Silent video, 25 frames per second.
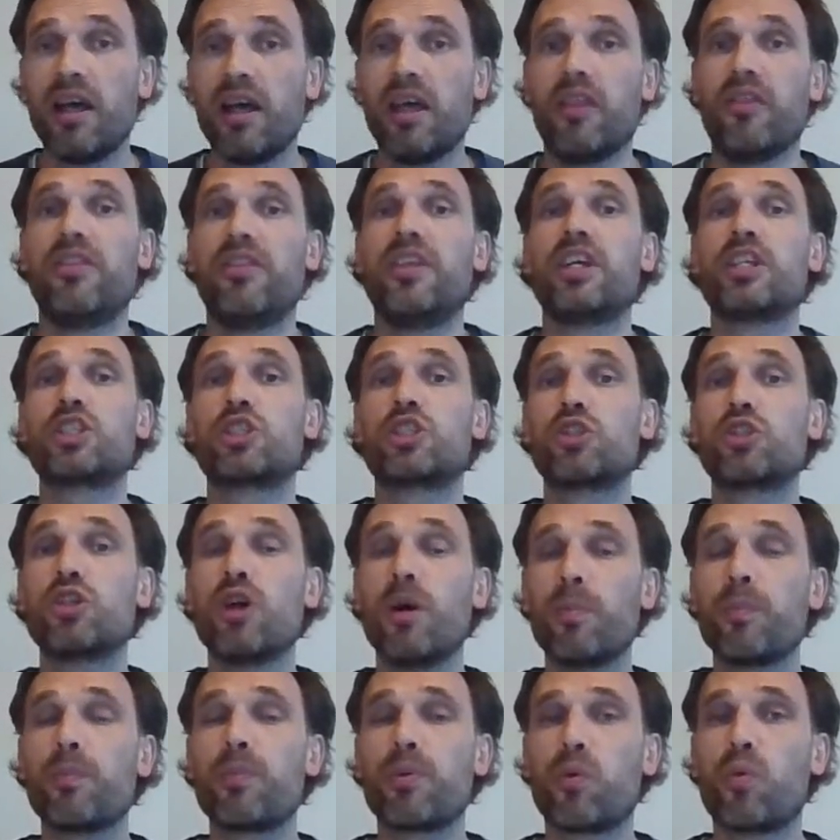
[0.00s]
they
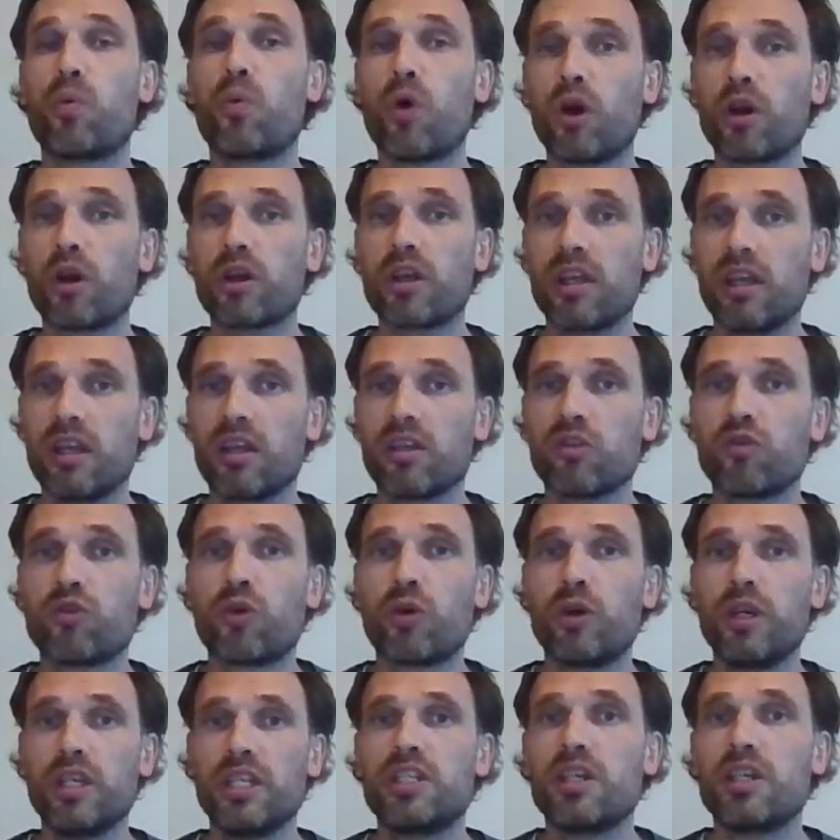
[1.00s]
stop working
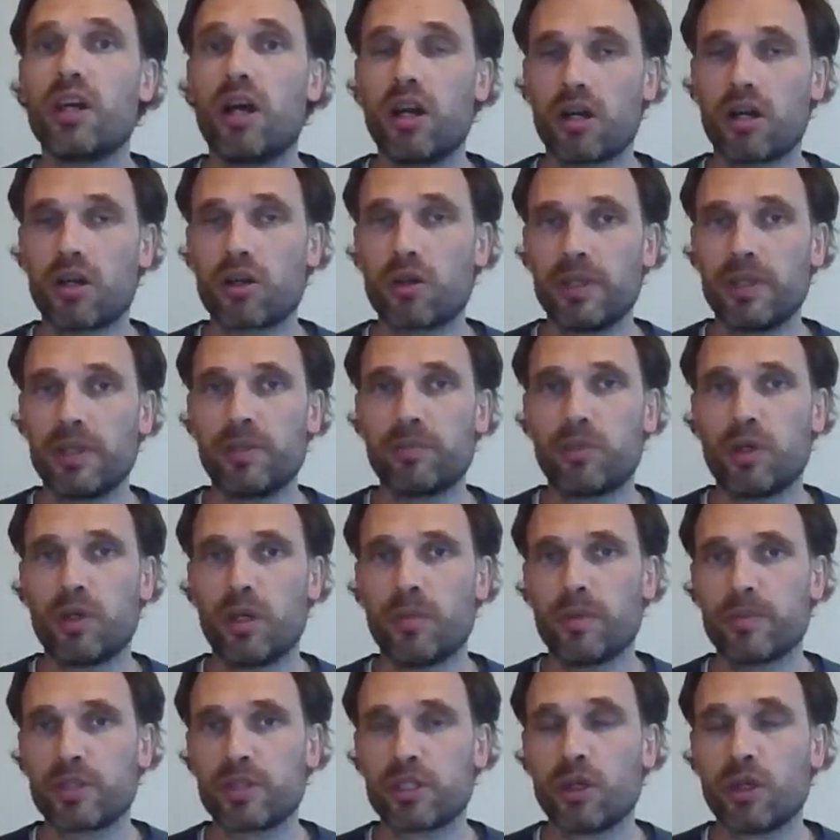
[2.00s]
for ETR complete
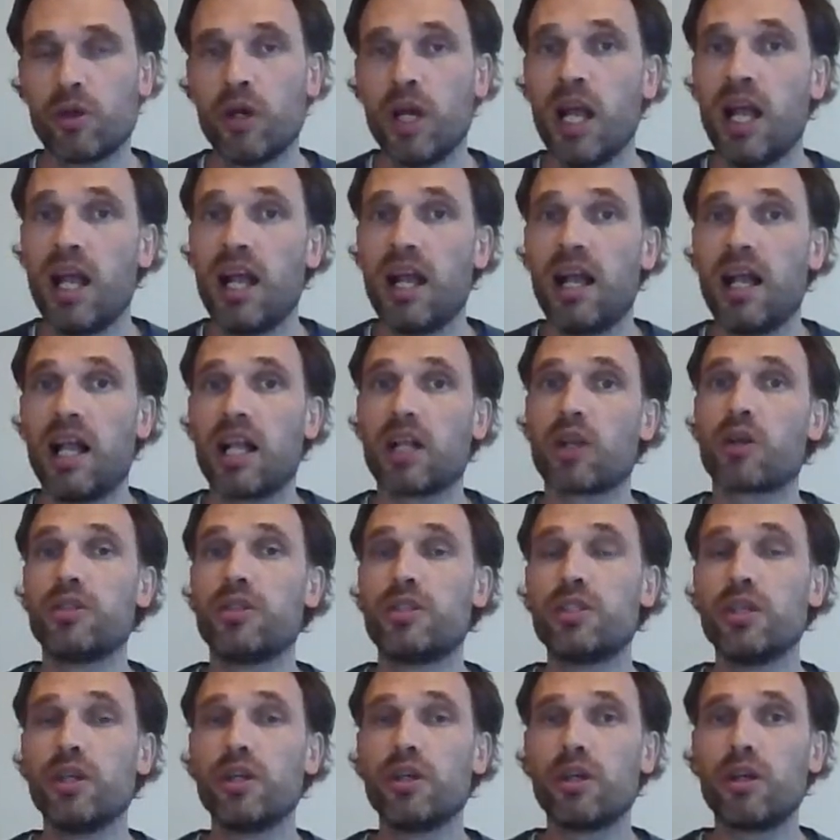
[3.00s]
problems. So
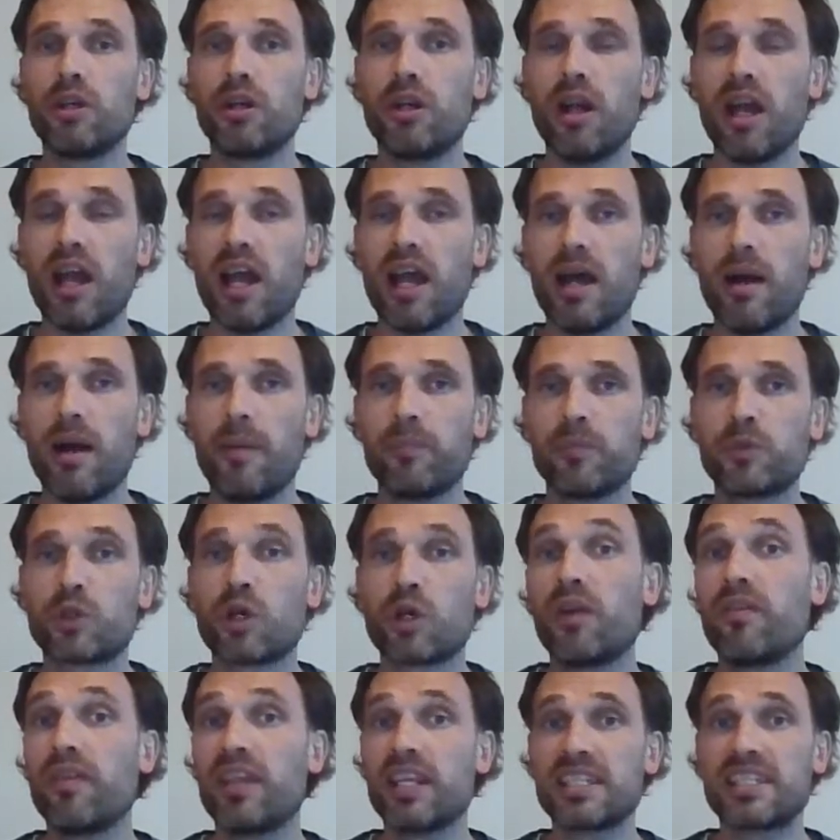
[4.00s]
consider
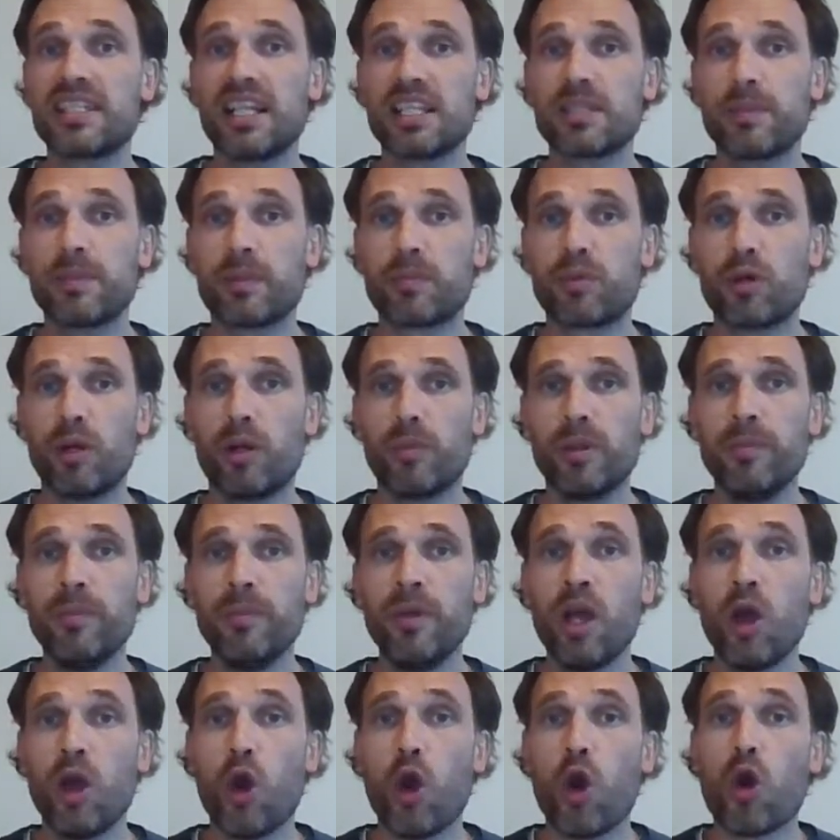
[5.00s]
traveling salesman problem.
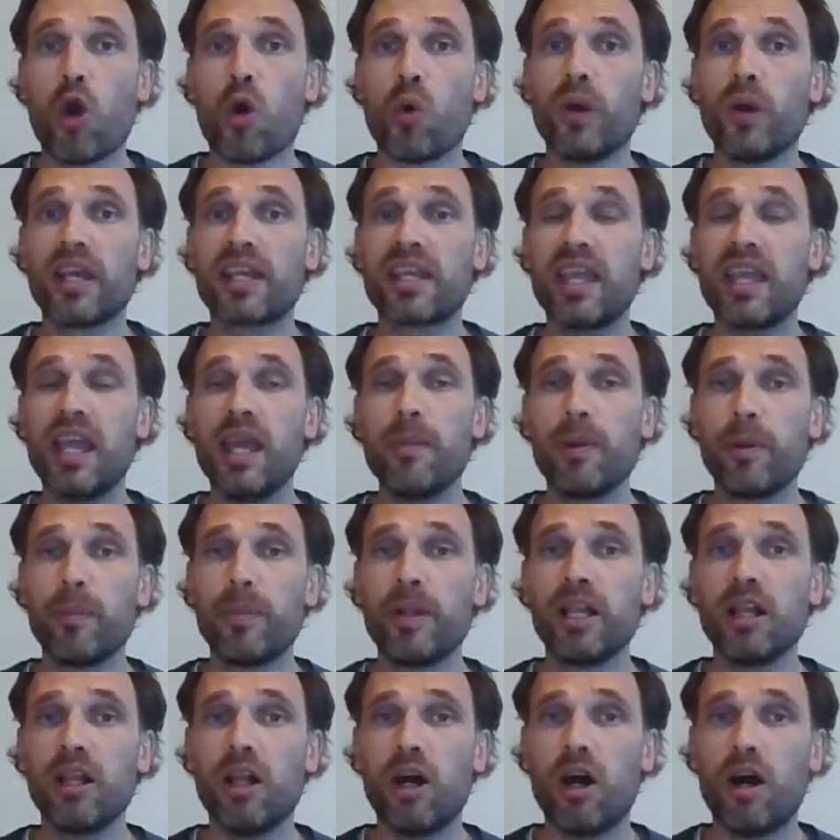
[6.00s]
We're
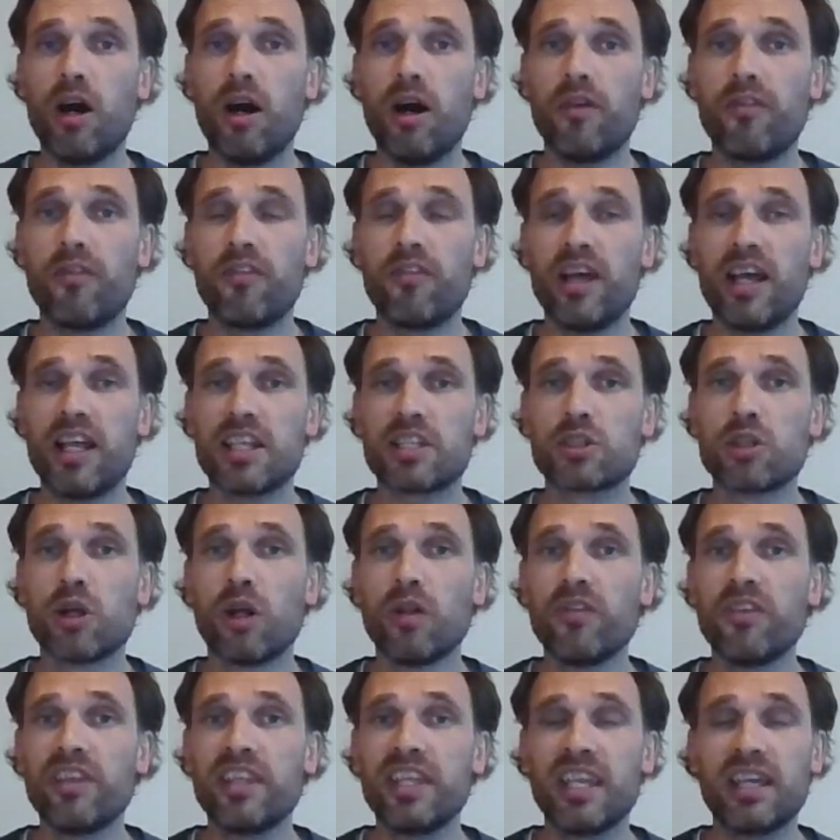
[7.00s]
capable of
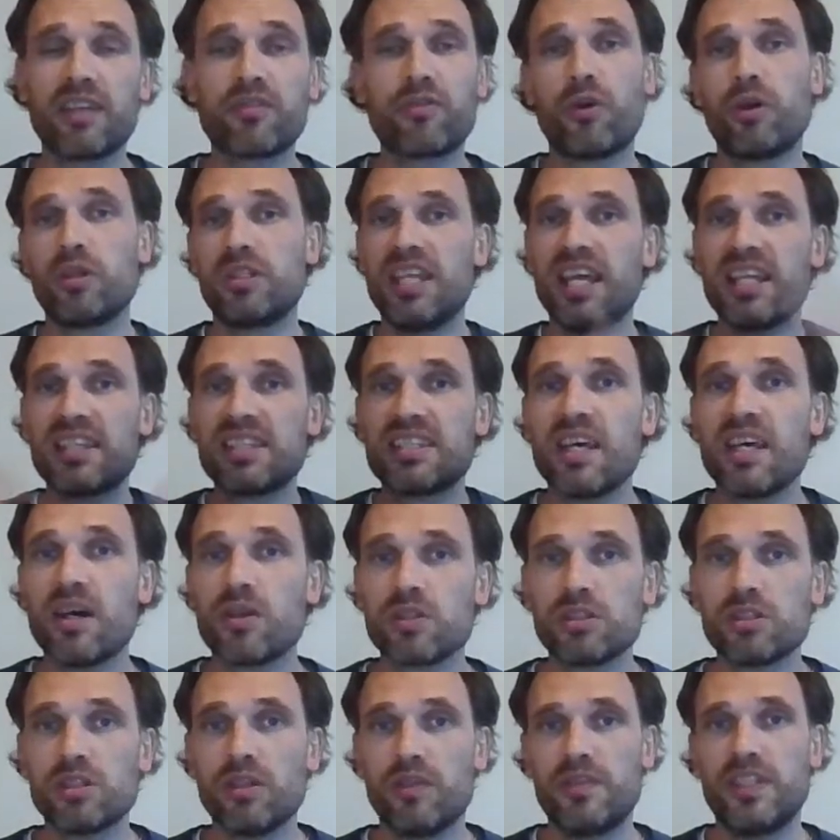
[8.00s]
solving it for
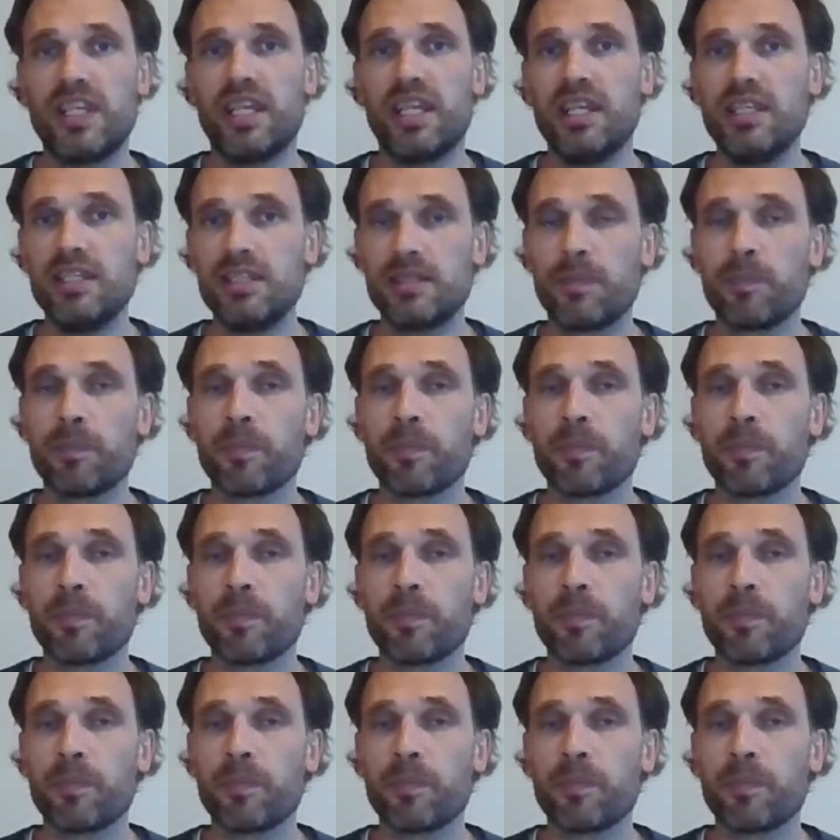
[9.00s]
10,000 of cities,